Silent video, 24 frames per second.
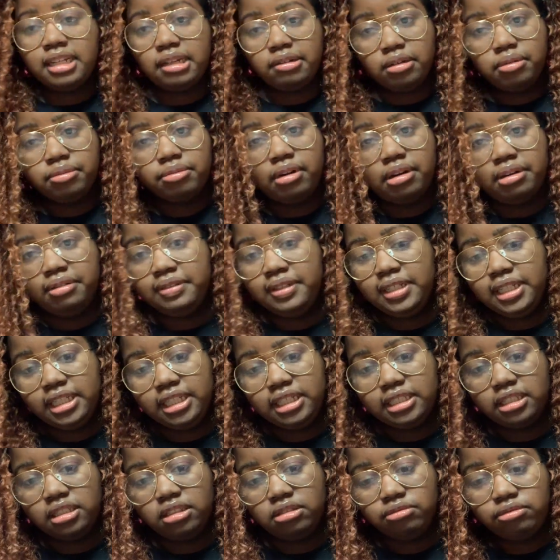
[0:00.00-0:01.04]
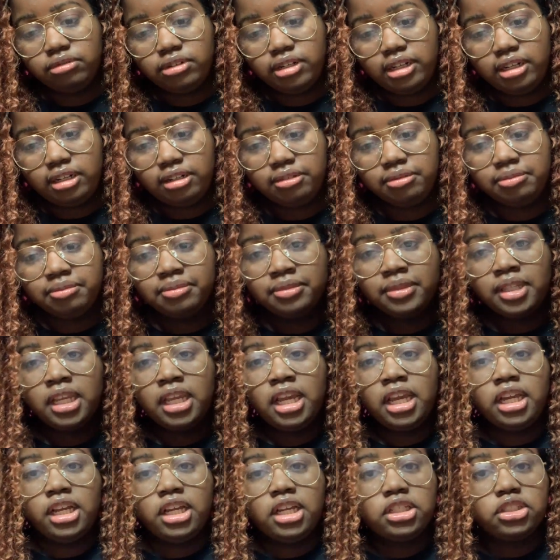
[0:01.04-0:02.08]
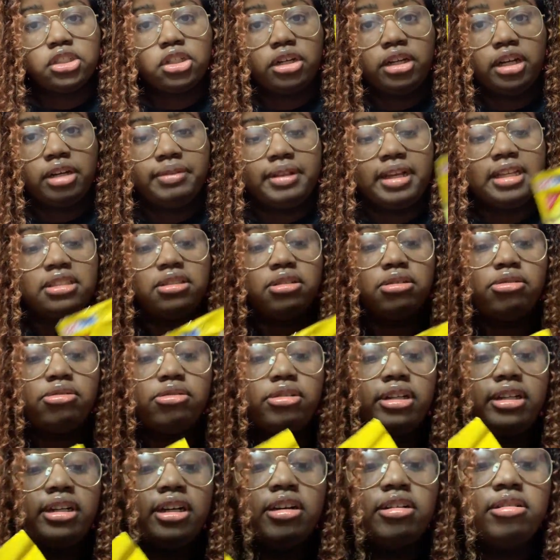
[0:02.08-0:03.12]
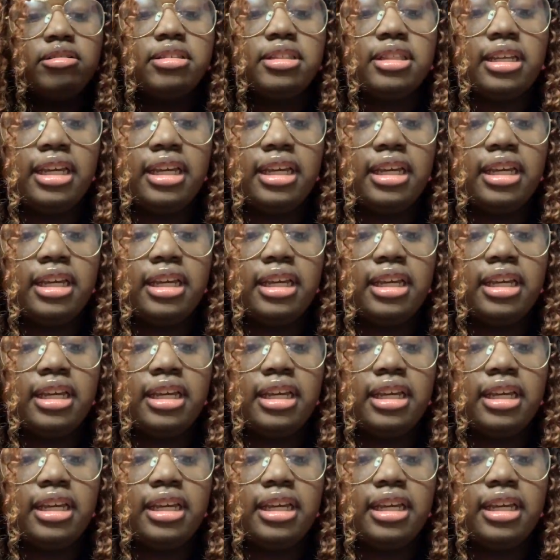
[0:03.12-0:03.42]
definitely probably eat these as well. So yeah, that's the Oreos.